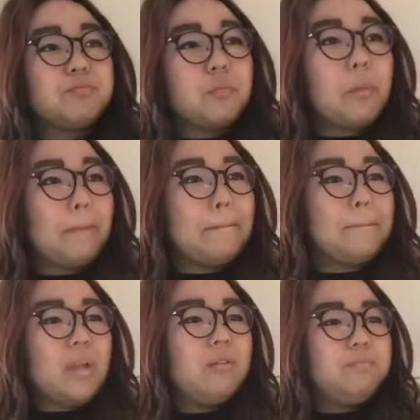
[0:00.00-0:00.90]
Mmm.
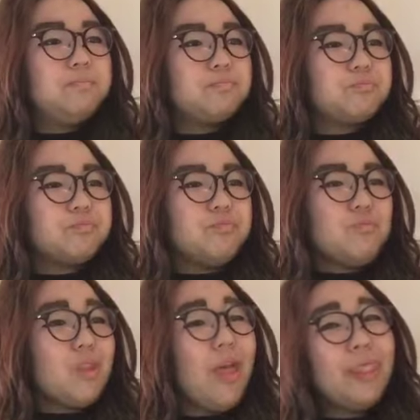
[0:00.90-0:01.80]

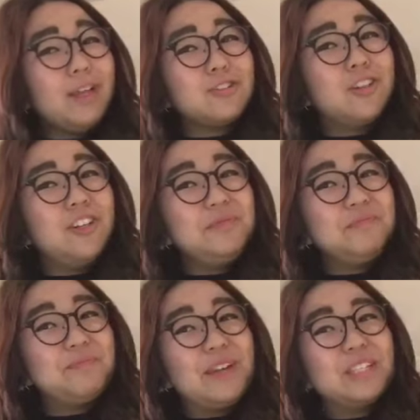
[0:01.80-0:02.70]
That's good,
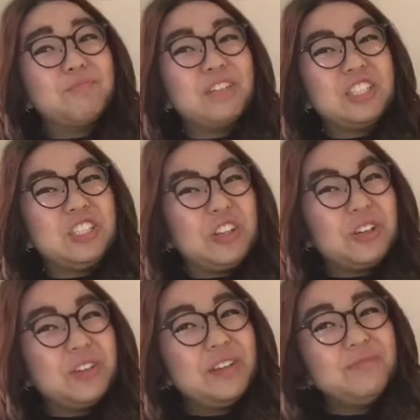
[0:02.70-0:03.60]
but it's big
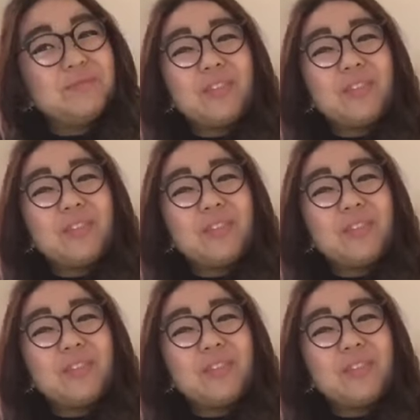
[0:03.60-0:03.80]
sugary.